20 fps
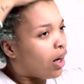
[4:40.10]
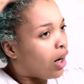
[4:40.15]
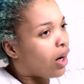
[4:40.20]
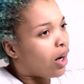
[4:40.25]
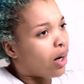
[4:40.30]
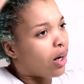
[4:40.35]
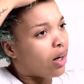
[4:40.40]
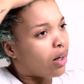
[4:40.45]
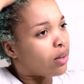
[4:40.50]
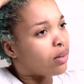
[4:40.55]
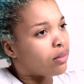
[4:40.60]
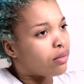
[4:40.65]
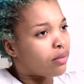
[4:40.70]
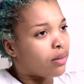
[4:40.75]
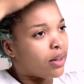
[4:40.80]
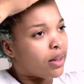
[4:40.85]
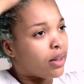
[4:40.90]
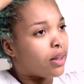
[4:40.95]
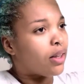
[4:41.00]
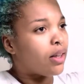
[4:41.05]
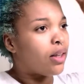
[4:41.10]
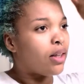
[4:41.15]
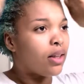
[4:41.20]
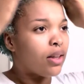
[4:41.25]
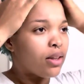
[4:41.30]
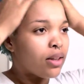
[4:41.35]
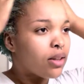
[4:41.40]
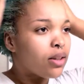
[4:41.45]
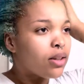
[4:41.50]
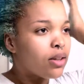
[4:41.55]
all around the
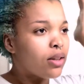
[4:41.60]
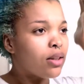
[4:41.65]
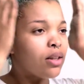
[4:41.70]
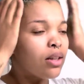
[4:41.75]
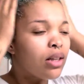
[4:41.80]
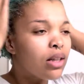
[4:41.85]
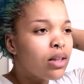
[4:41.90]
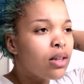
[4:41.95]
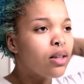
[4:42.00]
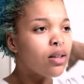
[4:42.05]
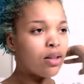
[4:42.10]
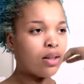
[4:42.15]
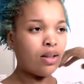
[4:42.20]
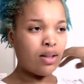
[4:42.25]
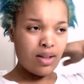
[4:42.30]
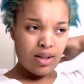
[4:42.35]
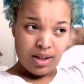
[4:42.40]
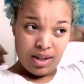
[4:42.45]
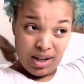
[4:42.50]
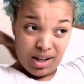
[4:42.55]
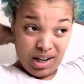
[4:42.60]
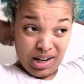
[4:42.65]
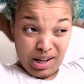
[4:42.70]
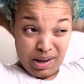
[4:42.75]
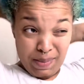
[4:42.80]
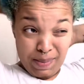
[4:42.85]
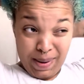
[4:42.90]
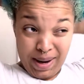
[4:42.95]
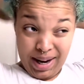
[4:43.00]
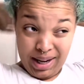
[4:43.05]
edges in
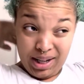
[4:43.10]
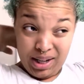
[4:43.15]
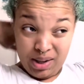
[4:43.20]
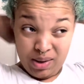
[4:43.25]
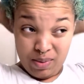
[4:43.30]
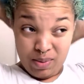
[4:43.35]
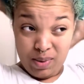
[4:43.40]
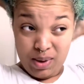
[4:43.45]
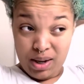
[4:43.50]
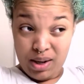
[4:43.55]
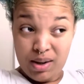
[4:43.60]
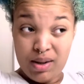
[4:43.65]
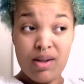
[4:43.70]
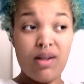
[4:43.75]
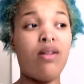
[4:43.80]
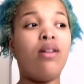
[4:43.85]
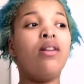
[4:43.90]
the back as well.